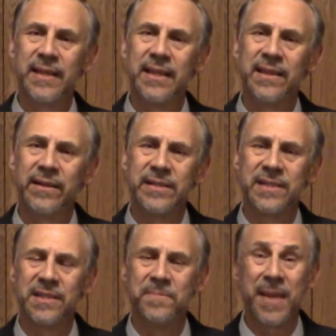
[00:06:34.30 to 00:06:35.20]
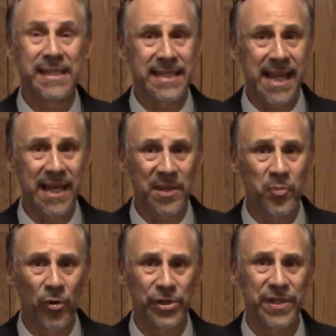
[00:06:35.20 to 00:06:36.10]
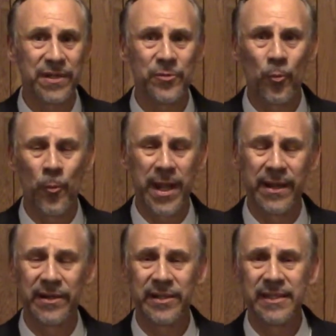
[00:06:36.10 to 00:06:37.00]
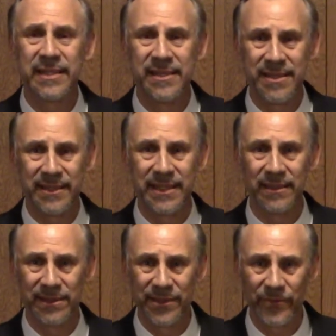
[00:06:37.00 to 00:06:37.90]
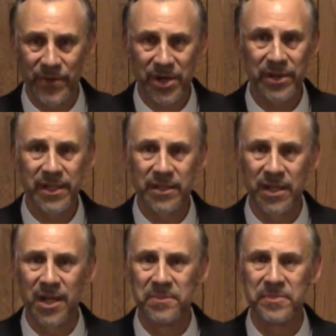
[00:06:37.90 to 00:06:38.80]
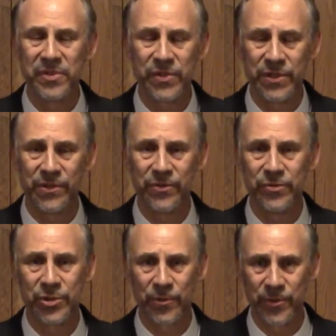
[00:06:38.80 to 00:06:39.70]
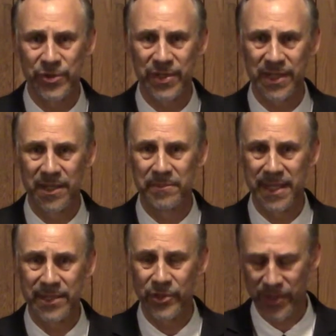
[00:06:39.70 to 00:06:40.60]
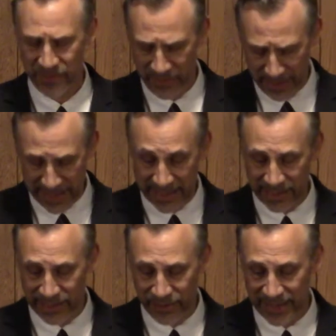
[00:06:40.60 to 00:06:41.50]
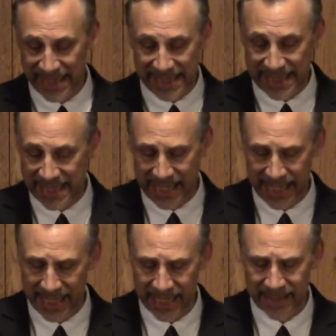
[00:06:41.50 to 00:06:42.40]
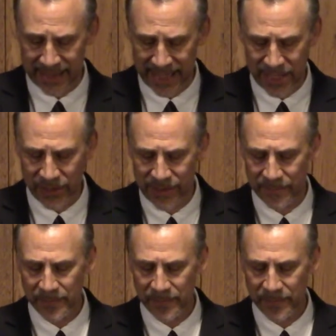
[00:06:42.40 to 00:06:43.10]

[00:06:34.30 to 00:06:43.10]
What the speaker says: there is a messianic portion where the deliverer comes to Jerusalem. And you can very clearly see in this